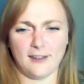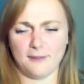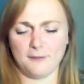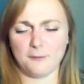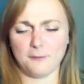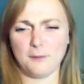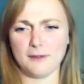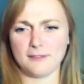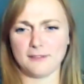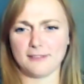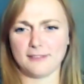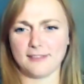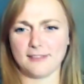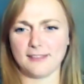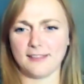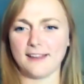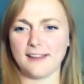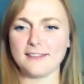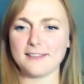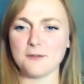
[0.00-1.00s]
with
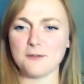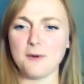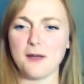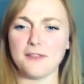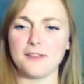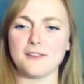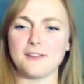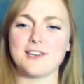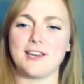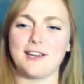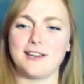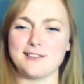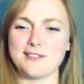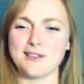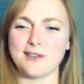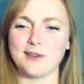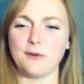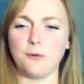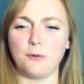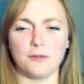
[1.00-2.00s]
like the weather
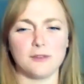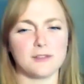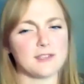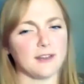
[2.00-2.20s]
changing all the